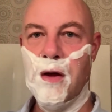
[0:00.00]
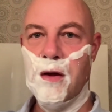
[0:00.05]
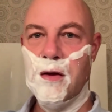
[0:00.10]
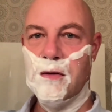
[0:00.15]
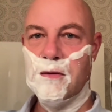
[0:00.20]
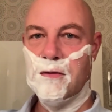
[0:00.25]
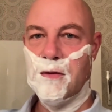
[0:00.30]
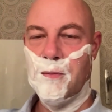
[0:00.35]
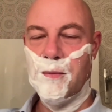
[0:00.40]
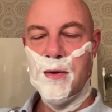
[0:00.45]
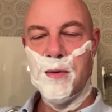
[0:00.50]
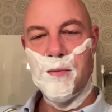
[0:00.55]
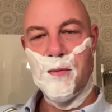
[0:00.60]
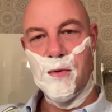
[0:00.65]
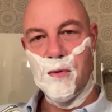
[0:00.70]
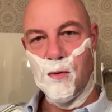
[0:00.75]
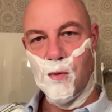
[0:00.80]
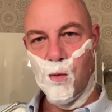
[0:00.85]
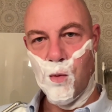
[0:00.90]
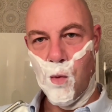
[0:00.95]
some
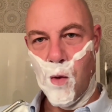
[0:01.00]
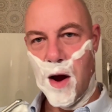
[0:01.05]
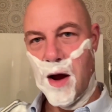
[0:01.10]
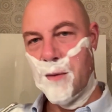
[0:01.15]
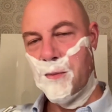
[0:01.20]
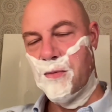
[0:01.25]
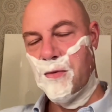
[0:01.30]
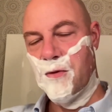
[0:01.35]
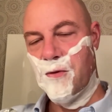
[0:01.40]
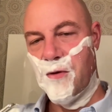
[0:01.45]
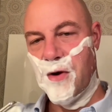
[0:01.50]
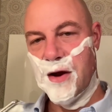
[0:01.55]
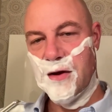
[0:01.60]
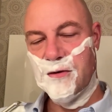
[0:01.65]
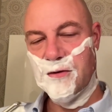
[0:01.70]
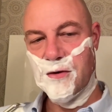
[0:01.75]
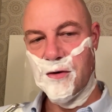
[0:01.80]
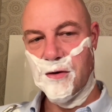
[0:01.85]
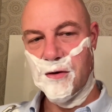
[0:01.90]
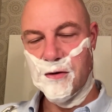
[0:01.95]
people wipe the
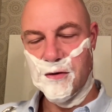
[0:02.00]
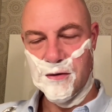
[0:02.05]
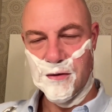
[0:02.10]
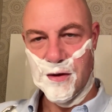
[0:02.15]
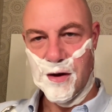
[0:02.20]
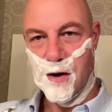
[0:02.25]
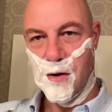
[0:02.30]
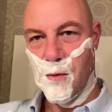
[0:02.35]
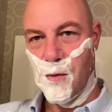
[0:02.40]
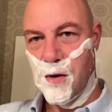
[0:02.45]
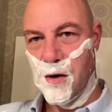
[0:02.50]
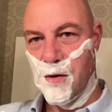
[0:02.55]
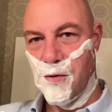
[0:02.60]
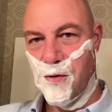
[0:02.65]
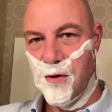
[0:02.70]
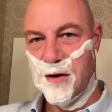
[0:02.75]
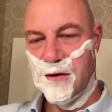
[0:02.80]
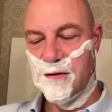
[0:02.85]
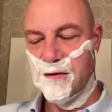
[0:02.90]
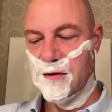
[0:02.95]
razor, they don't want to
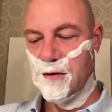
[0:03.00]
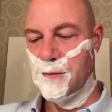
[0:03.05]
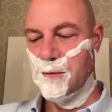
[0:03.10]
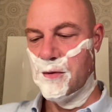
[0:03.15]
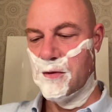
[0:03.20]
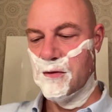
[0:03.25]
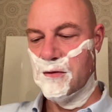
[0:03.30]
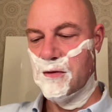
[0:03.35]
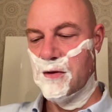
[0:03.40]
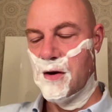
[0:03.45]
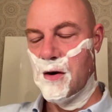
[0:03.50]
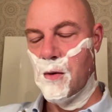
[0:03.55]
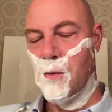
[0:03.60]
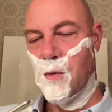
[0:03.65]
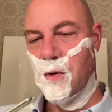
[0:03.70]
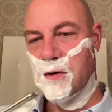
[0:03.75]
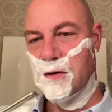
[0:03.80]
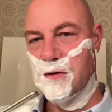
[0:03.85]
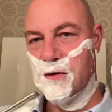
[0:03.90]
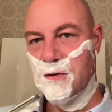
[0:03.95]
rinse it because they don't
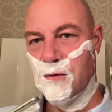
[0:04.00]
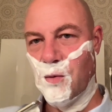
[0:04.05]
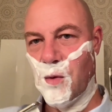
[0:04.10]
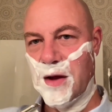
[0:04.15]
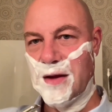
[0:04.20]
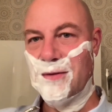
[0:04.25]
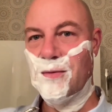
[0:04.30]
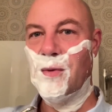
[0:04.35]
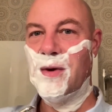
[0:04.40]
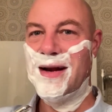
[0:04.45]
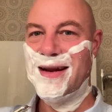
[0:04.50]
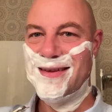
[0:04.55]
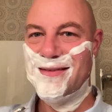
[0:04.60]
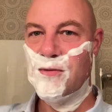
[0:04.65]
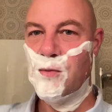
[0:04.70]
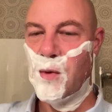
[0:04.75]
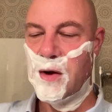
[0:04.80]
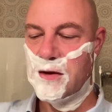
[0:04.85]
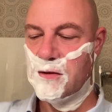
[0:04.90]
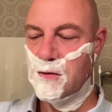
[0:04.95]
want it wet. Well, it's
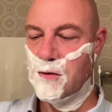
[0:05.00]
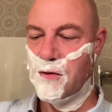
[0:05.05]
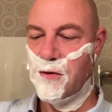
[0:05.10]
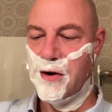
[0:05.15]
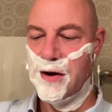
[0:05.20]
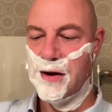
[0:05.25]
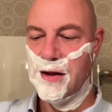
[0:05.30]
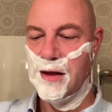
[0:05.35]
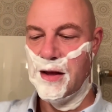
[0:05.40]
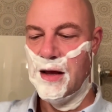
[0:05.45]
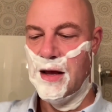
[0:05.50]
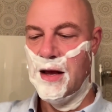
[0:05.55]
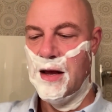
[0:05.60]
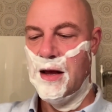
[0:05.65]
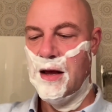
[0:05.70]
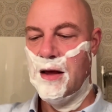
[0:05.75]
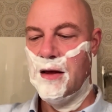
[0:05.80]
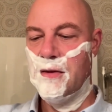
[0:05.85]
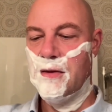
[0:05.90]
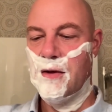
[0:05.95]
wet already.
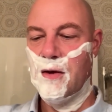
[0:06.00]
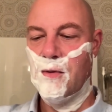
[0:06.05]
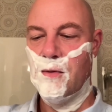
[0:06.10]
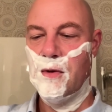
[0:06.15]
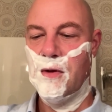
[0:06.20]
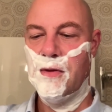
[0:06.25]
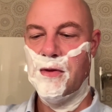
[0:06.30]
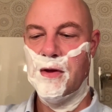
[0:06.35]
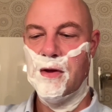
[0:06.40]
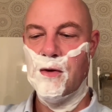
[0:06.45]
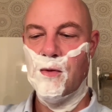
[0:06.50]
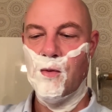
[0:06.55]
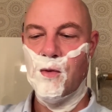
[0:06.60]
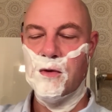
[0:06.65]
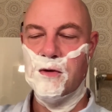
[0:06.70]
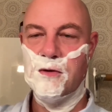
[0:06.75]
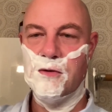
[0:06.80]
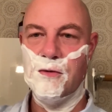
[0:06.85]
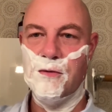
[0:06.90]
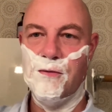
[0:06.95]
The only thing you
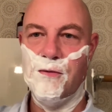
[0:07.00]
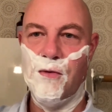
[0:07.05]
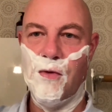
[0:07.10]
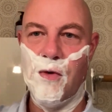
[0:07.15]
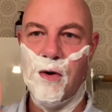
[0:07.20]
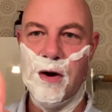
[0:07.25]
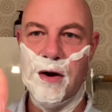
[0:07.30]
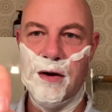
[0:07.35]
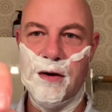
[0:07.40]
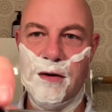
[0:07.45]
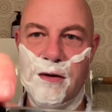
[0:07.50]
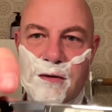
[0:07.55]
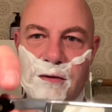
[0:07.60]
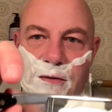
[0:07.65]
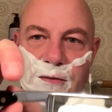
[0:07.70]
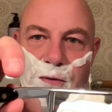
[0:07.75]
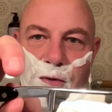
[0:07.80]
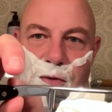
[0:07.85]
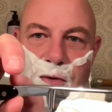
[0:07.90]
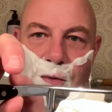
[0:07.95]
want to avoid is
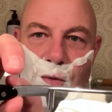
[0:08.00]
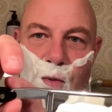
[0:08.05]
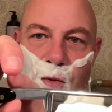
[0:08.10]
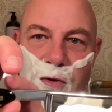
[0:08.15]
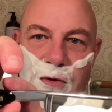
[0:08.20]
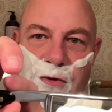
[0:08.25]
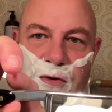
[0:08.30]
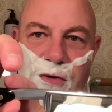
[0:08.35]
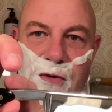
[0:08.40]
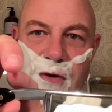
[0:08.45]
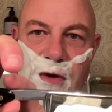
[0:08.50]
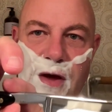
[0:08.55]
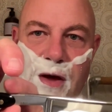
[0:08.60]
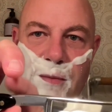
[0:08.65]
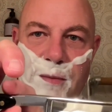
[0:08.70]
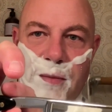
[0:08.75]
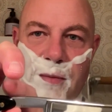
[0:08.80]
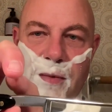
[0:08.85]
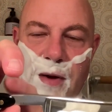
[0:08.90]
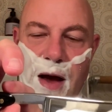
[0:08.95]
for the water to
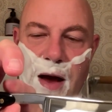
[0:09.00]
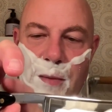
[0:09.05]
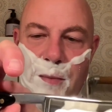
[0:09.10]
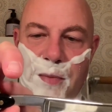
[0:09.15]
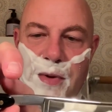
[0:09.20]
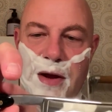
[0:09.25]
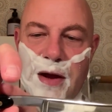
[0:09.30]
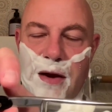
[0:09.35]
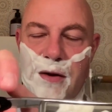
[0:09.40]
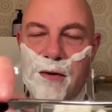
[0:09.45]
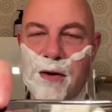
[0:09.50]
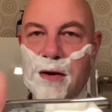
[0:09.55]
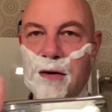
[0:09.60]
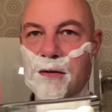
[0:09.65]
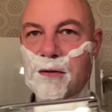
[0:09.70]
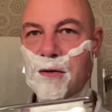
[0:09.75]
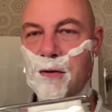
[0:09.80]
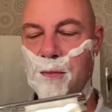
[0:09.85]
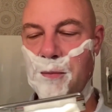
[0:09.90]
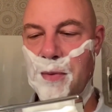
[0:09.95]
come up here into
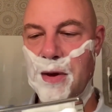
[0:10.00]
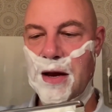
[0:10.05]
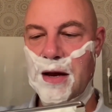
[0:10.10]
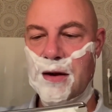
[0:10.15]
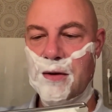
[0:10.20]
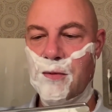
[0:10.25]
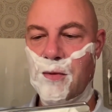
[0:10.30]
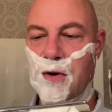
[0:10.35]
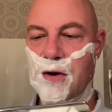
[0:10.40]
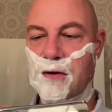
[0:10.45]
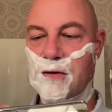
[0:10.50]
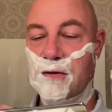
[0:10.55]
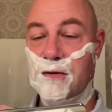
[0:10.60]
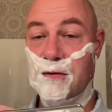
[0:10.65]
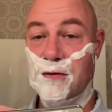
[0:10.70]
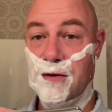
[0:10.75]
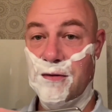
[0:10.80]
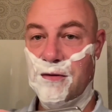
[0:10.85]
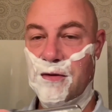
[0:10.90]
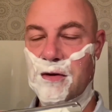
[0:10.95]
the pin where it's
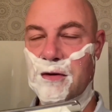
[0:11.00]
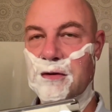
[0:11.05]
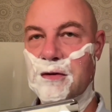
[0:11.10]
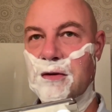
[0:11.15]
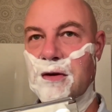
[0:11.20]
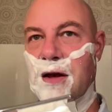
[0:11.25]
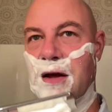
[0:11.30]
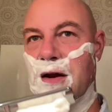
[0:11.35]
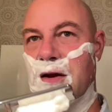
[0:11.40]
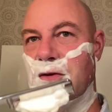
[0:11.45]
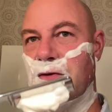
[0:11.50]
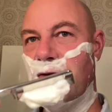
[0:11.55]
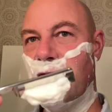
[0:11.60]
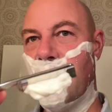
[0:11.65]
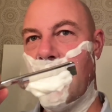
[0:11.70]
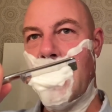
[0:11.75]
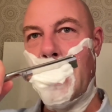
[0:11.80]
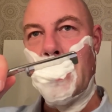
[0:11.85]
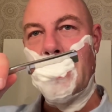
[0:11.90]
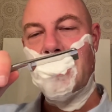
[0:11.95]
difficult to get it
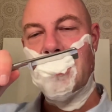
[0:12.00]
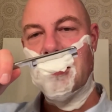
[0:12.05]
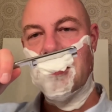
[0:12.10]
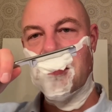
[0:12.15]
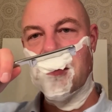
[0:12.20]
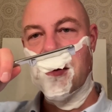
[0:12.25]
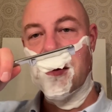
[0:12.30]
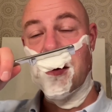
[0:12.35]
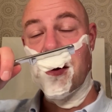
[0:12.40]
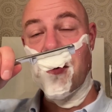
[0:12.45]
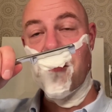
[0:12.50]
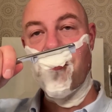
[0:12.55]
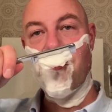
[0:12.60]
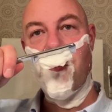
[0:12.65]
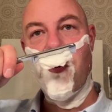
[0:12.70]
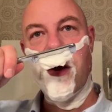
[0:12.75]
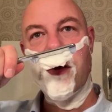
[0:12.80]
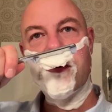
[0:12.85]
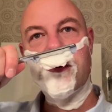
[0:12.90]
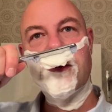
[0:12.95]
dry, and then you can get
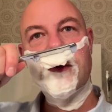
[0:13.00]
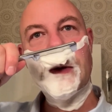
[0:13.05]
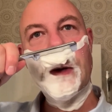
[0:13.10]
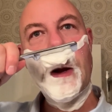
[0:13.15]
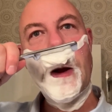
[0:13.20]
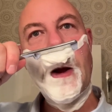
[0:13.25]
rust.